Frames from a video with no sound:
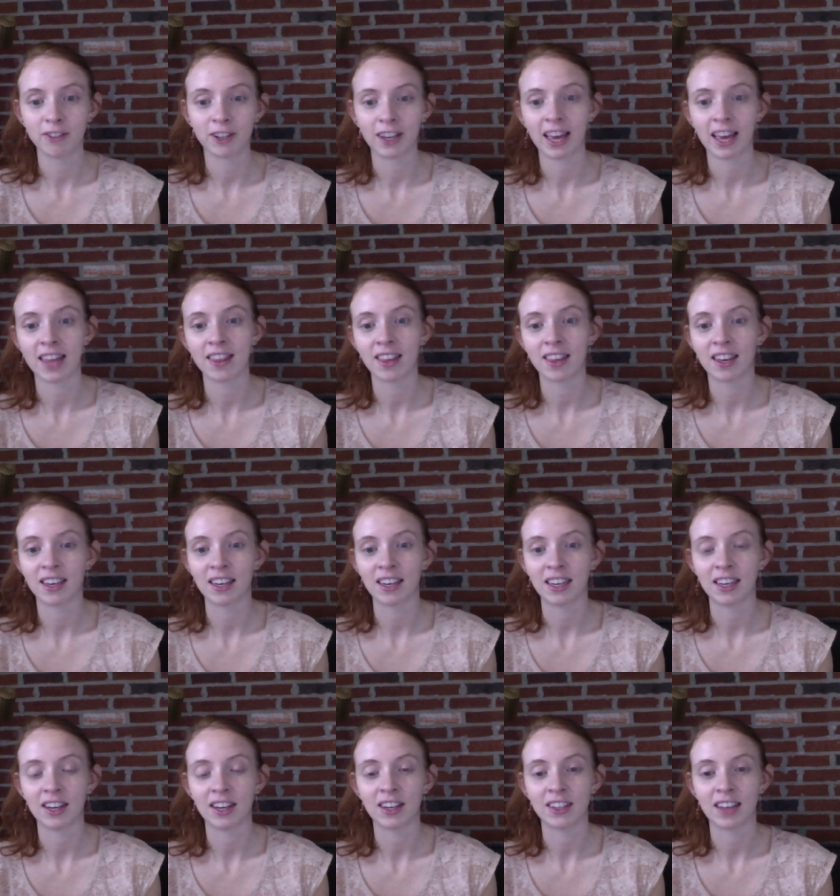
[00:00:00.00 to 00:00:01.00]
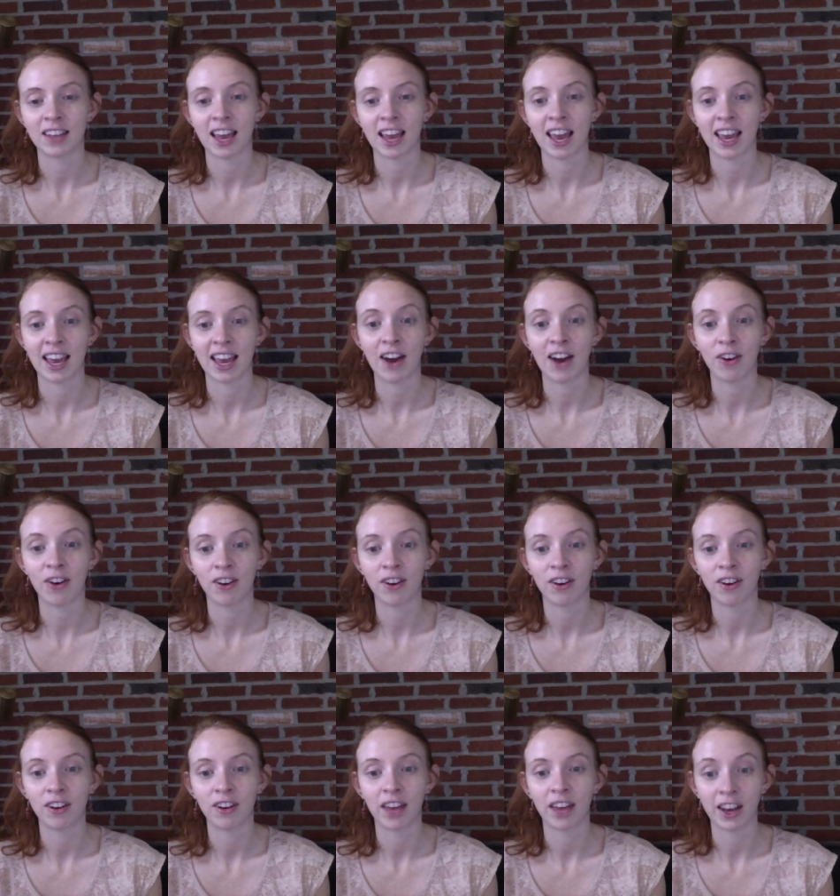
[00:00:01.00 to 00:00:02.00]
forget they need to hang
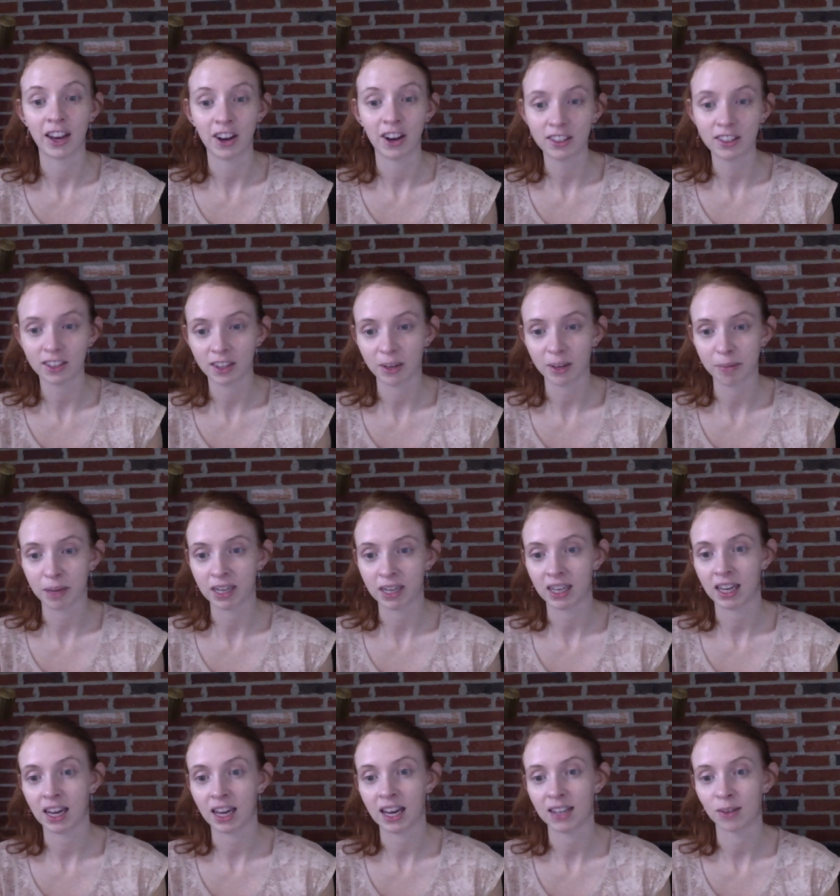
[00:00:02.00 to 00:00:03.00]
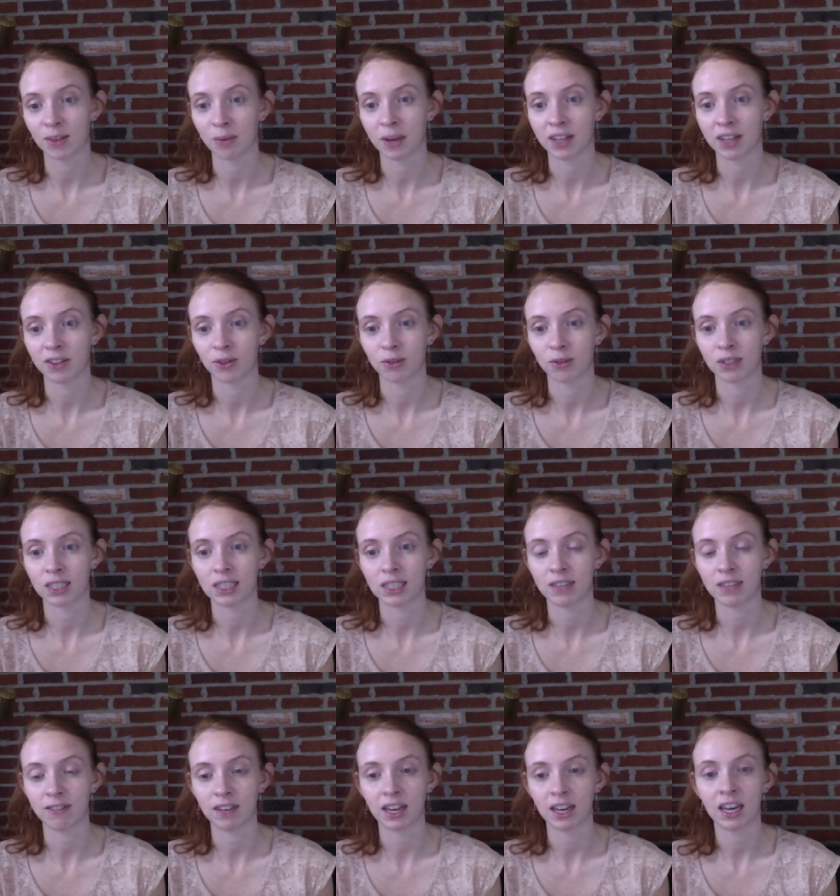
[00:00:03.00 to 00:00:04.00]
on to their money as well as
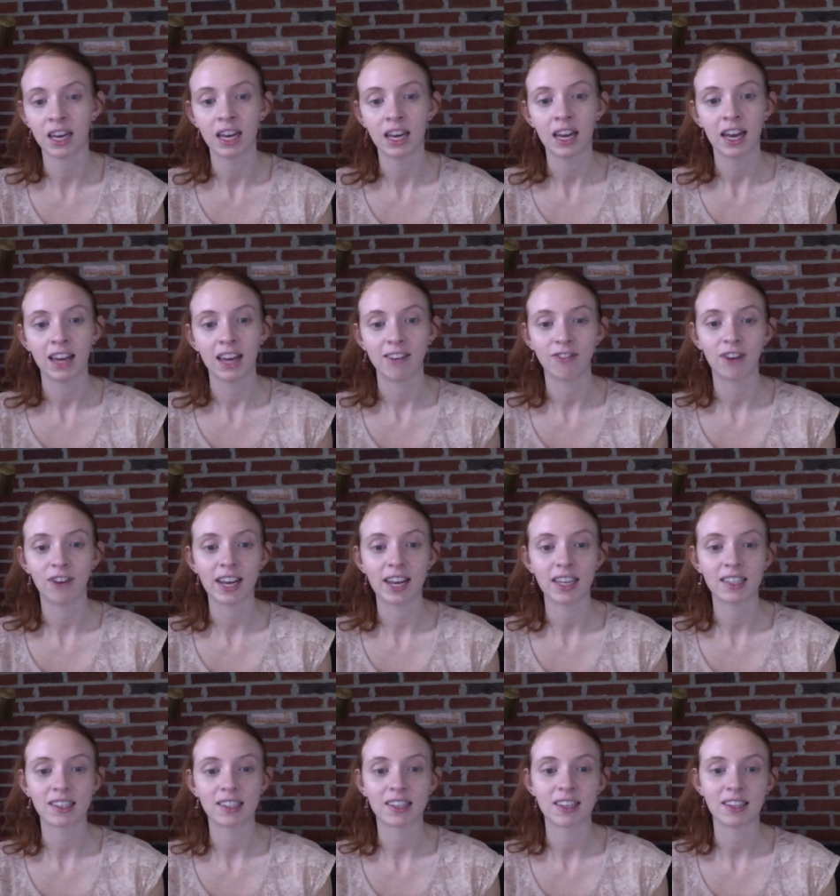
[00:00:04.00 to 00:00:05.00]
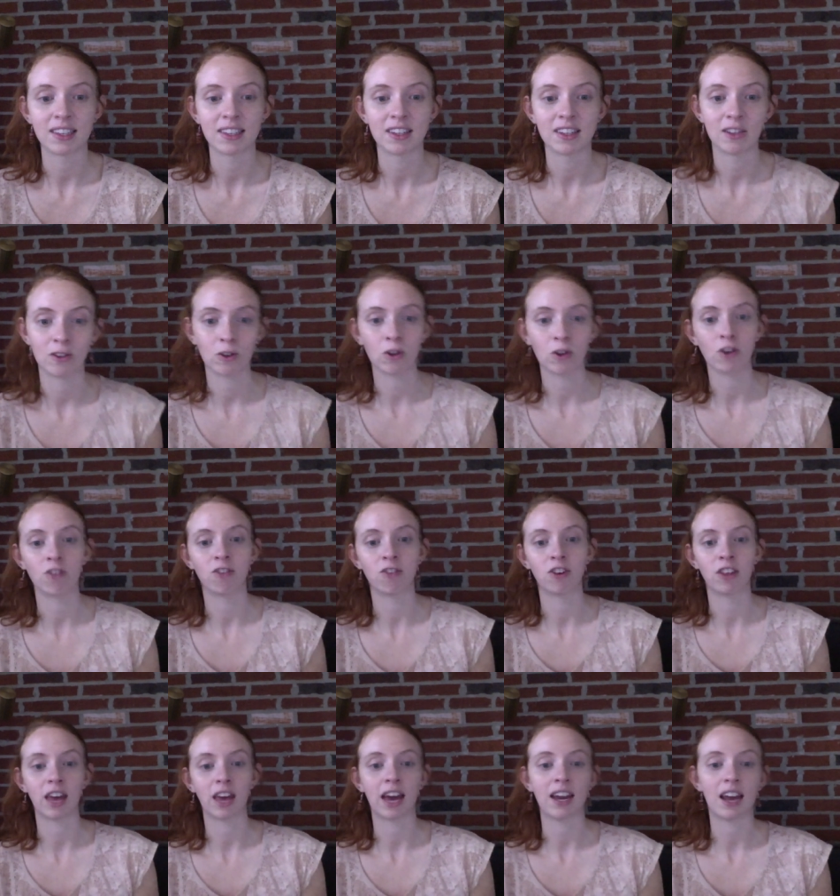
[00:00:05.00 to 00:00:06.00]
receive it, and frankincense is good
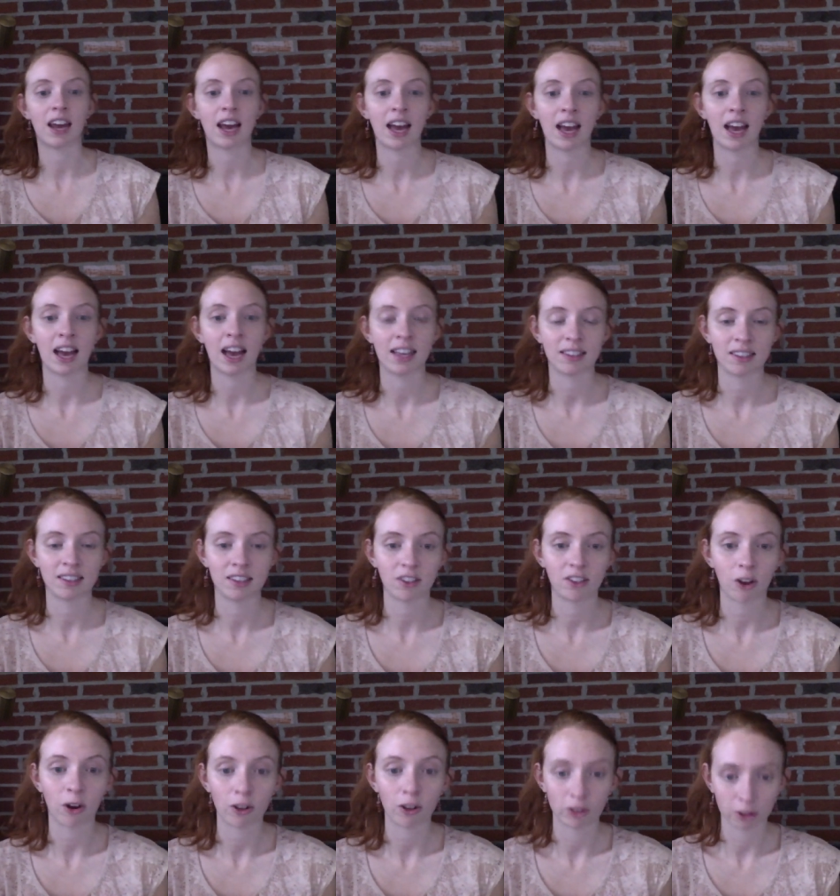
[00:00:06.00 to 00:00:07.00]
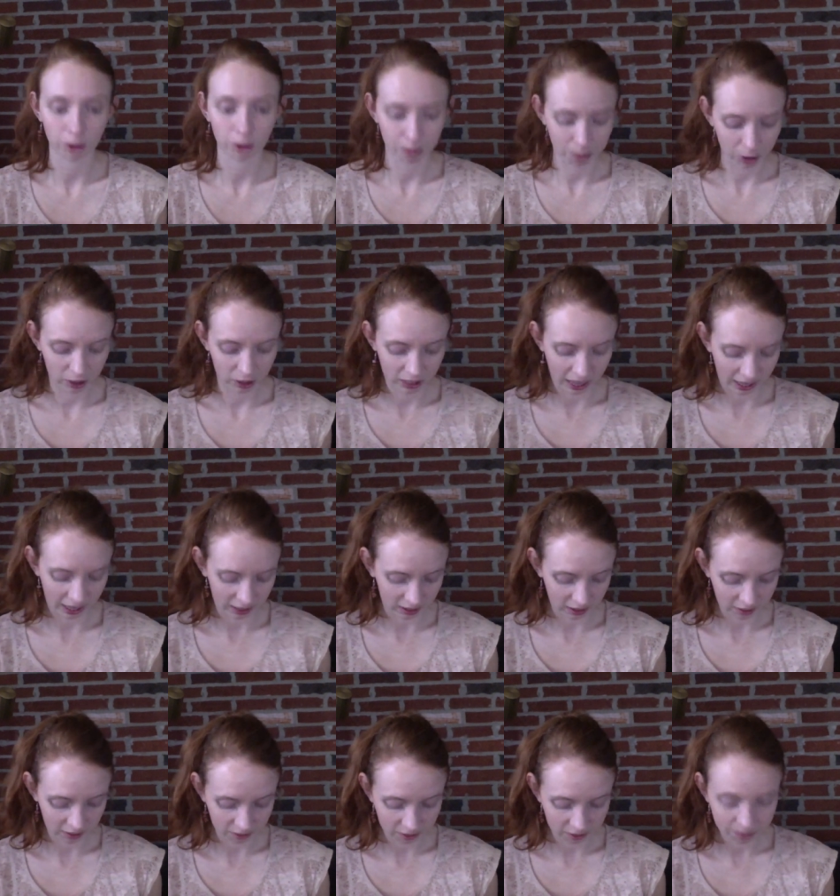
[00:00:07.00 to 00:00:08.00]
for that as it's also
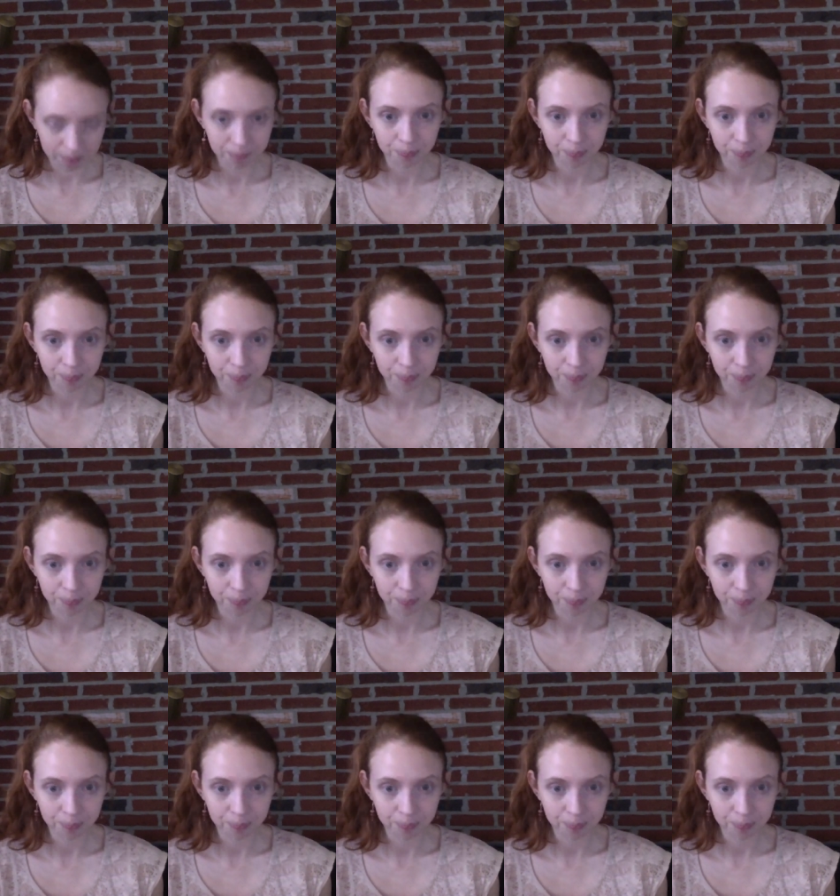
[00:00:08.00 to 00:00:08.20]
protective.